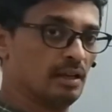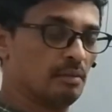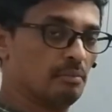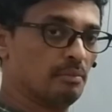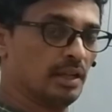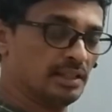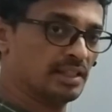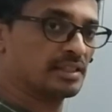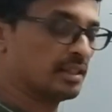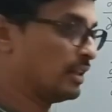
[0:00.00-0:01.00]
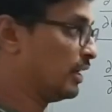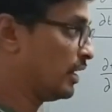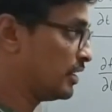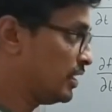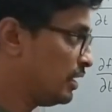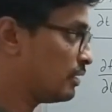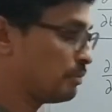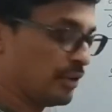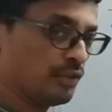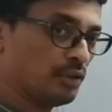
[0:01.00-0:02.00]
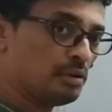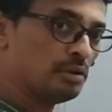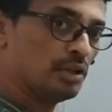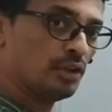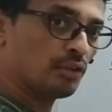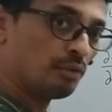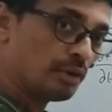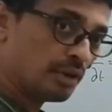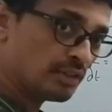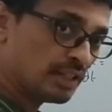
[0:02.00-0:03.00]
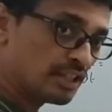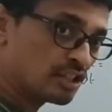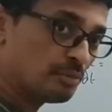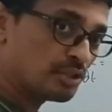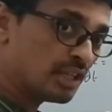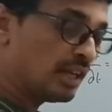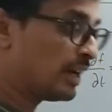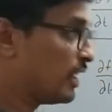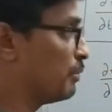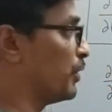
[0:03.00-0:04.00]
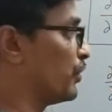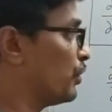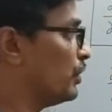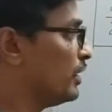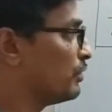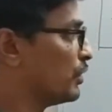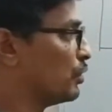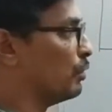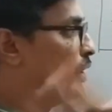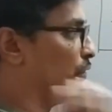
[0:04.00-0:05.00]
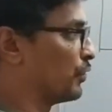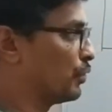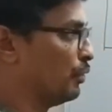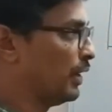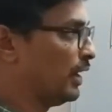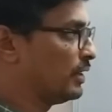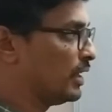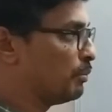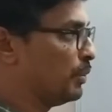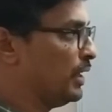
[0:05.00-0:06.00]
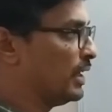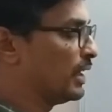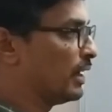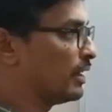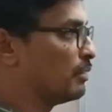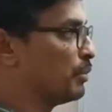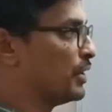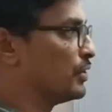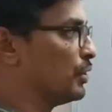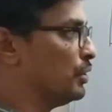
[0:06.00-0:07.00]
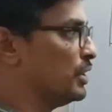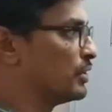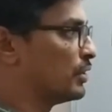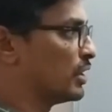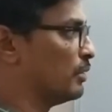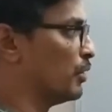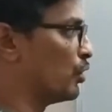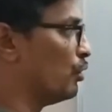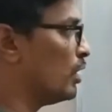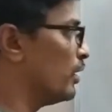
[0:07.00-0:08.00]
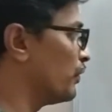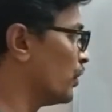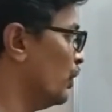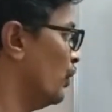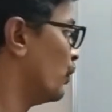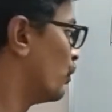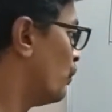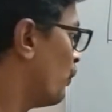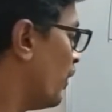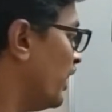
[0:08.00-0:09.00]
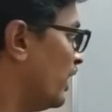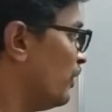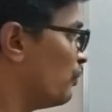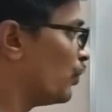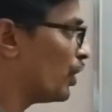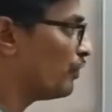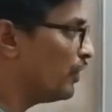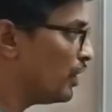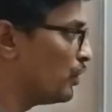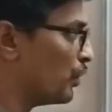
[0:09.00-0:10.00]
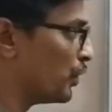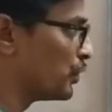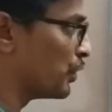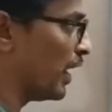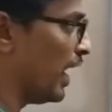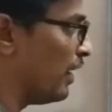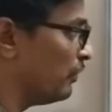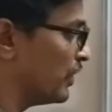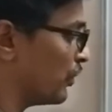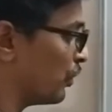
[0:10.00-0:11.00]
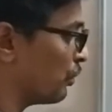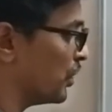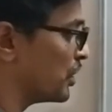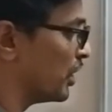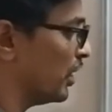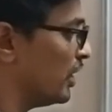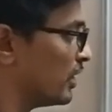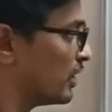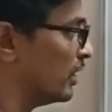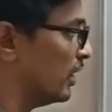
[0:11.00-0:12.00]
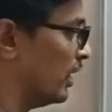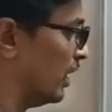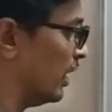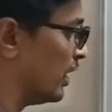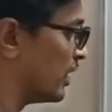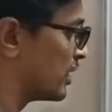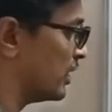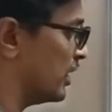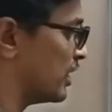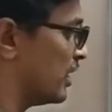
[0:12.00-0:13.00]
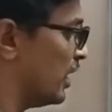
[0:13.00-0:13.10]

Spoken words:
injection energy, or P0. So we want to say distribution greater than P0, this will go off. So when I take P greater than P0, this term will go off. So finally, what we are going to have this equation is, under steady state,